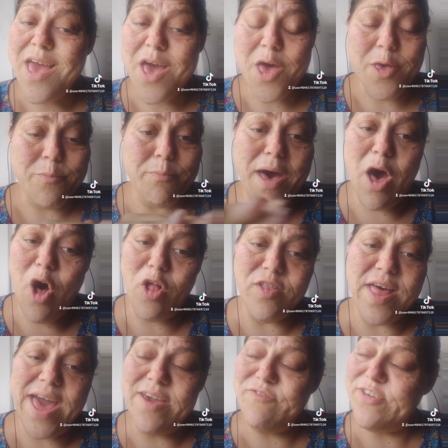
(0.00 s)
My whole
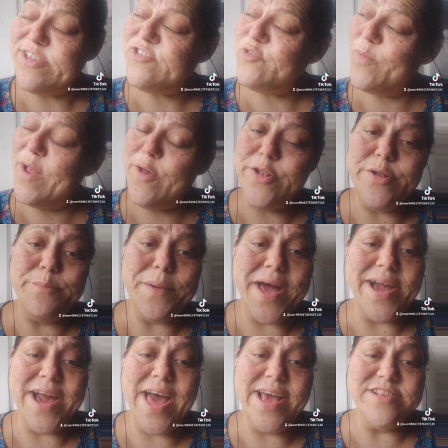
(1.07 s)
life is surrounded by
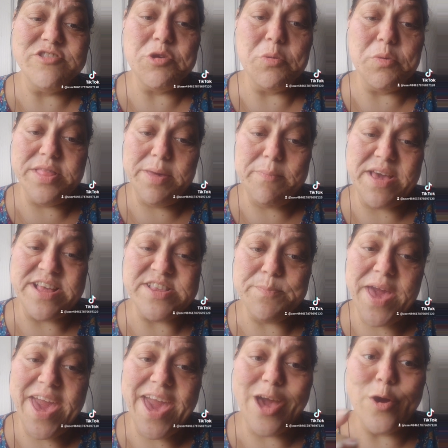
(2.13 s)
guys, so it really makes
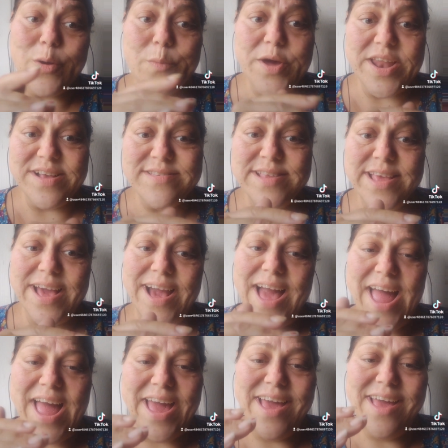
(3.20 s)
me angry when I see a
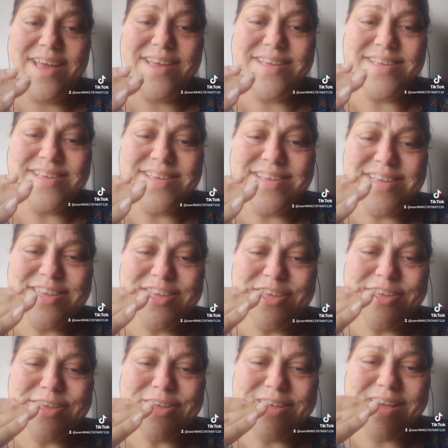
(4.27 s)
guy
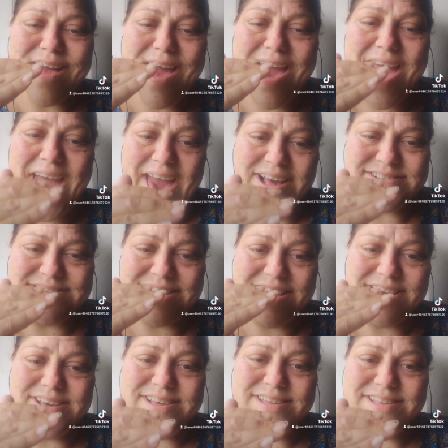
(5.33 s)

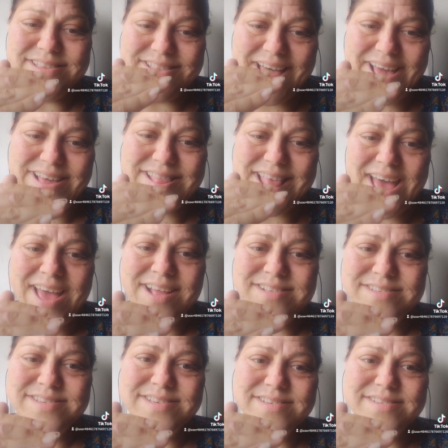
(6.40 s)
acting like
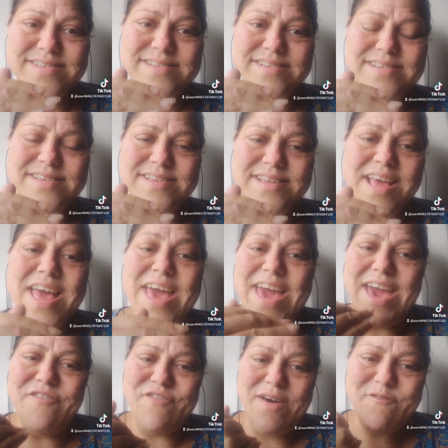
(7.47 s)
that
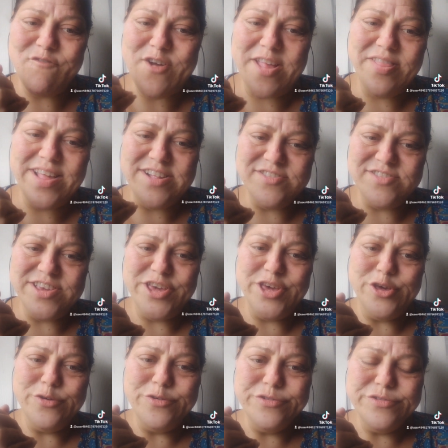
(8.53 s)
if I'm friendly to
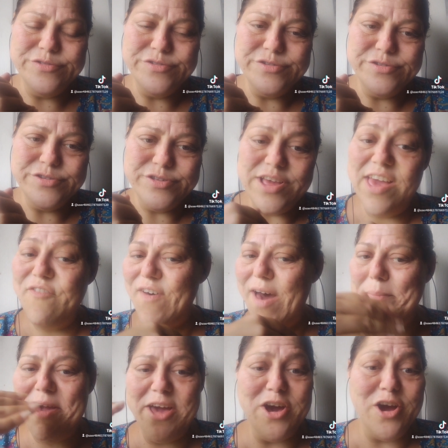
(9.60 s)
you, if
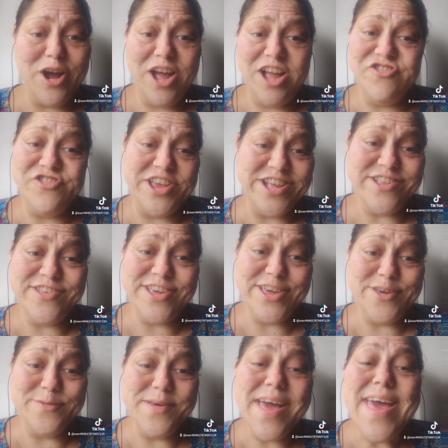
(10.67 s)
I'm encouraging to
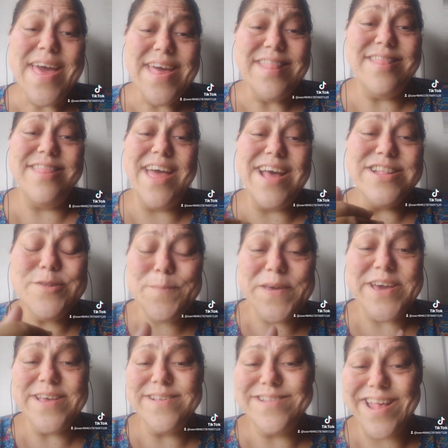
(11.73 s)
you, that's
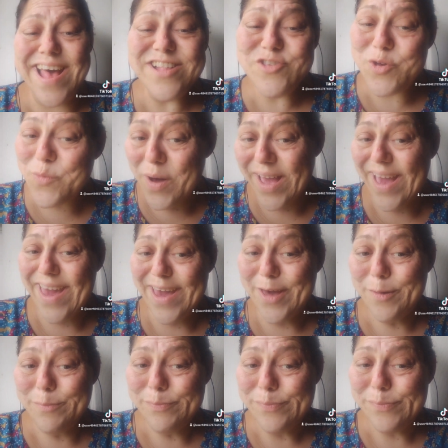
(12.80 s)
because that's who I am.